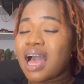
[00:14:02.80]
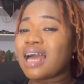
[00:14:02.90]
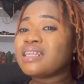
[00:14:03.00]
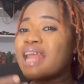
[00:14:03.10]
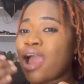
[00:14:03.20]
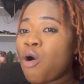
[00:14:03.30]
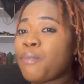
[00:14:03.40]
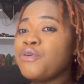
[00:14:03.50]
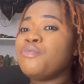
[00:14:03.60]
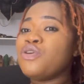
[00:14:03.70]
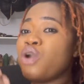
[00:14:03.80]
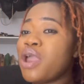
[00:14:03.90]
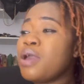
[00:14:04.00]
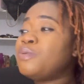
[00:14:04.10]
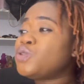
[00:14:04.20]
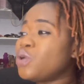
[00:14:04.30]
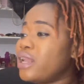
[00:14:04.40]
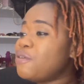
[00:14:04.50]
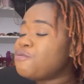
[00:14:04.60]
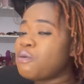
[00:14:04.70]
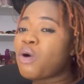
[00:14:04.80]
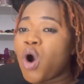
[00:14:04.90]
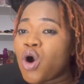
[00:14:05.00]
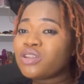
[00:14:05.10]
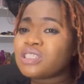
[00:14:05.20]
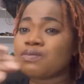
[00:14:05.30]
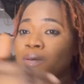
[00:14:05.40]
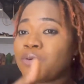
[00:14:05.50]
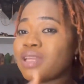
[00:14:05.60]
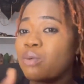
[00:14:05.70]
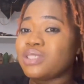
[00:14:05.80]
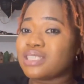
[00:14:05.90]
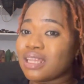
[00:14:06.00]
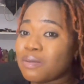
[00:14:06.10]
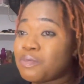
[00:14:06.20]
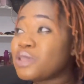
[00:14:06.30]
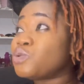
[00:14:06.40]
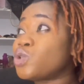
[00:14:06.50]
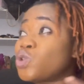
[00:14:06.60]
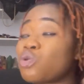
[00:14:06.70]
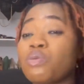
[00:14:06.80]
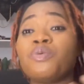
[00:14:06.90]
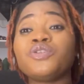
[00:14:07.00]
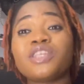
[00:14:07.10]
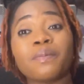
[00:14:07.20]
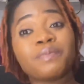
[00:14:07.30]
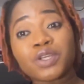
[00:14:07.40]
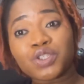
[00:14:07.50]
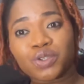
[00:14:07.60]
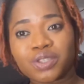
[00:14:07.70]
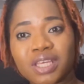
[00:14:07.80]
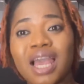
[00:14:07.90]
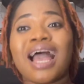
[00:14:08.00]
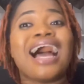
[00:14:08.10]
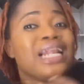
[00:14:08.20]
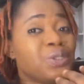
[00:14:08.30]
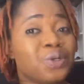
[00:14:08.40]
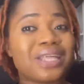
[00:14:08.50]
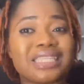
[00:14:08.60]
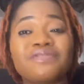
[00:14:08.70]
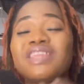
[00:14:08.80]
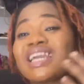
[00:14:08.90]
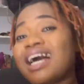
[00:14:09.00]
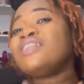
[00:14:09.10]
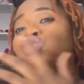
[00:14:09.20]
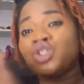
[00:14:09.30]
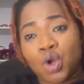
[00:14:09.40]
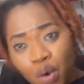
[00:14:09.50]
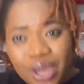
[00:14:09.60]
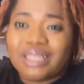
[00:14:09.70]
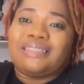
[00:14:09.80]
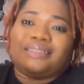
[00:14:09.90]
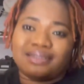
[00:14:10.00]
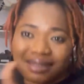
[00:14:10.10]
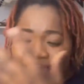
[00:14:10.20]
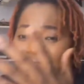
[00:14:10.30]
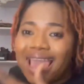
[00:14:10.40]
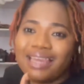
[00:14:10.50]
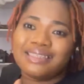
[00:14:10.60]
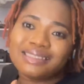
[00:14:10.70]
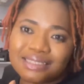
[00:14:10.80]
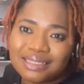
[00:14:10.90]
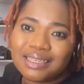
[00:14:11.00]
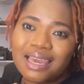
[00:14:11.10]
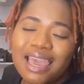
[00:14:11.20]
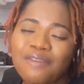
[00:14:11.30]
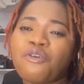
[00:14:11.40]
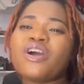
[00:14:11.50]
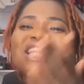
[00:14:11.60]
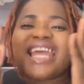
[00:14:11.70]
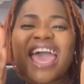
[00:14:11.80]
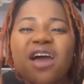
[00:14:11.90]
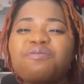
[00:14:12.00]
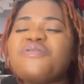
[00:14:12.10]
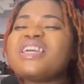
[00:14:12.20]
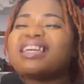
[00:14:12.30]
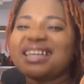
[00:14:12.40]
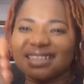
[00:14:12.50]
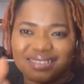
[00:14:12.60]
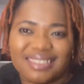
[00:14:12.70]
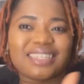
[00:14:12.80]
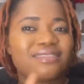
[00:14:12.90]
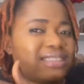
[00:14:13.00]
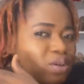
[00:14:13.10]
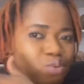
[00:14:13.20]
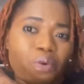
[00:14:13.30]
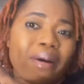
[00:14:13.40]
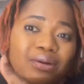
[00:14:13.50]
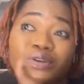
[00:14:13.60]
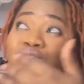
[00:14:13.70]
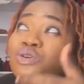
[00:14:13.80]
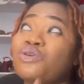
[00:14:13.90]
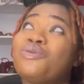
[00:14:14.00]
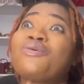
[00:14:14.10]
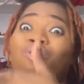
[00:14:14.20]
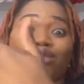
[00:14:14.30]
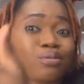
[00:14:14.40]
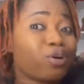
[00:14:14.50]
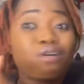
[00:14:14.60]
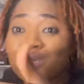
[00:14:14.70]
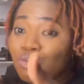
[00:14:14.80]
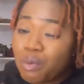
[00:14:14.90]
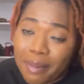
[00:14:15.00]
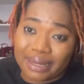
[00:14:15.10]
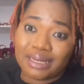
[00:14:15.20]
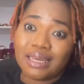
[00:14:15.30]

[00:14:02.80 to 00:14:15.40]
And I hope you're able to learn from all these people that we celebrate, we talk, we post their pictures, and know that if they can do it, guys, for in every girl, there is a woman, because you're going to grow to become a woman.